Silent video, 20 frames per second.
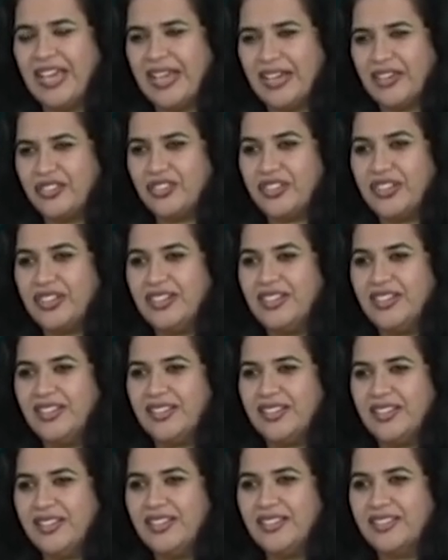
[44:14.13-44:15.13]
and
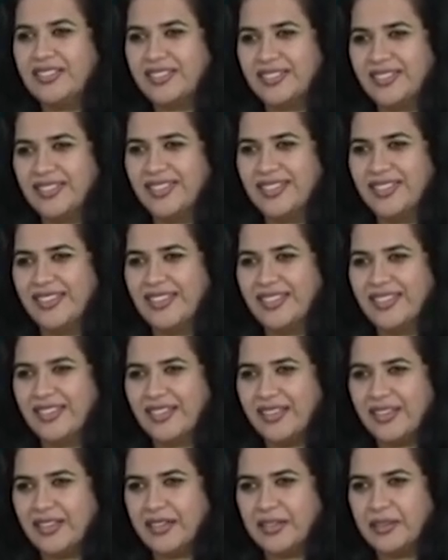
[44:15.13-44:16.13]
Schrader is
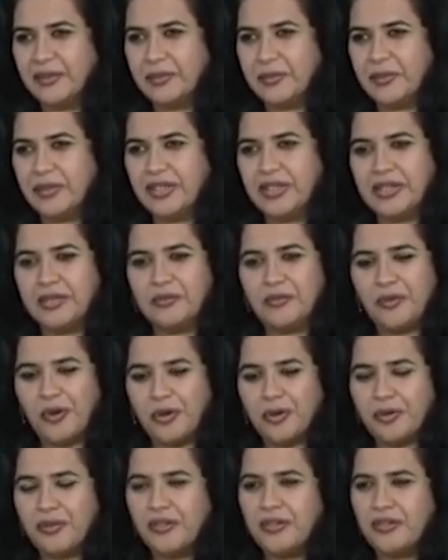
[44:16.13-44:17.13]
a great
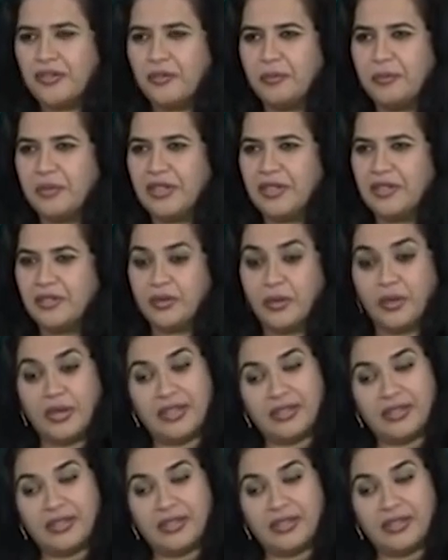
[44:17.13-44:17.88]
follower of Bresson,